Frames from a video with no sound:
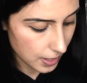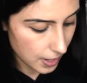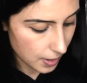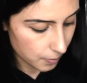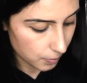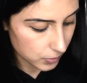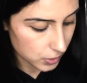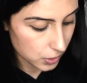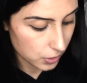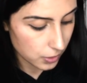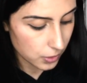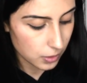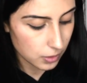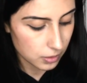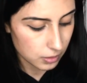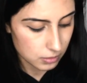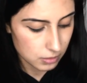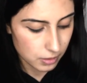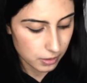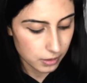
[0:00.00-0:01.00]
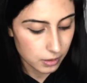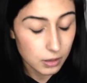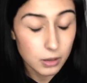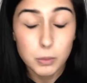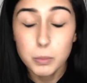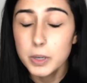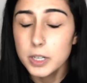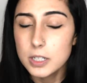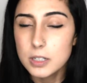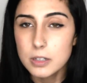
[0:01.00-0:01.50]
her
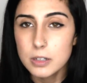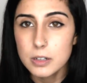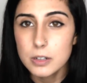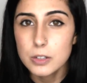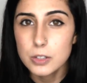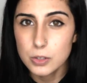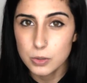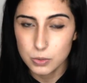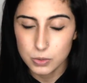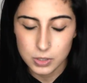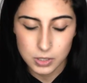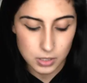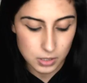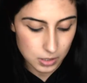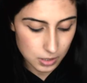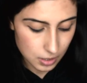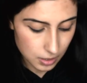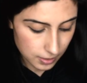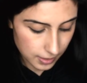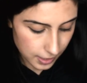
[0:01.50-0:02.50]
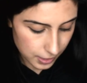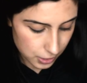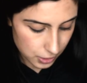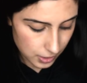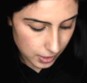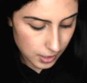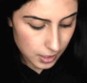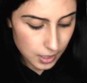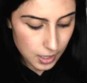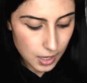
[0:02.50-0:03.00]
winter solstice
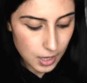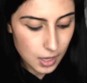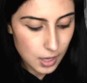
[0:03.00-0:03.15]
collection.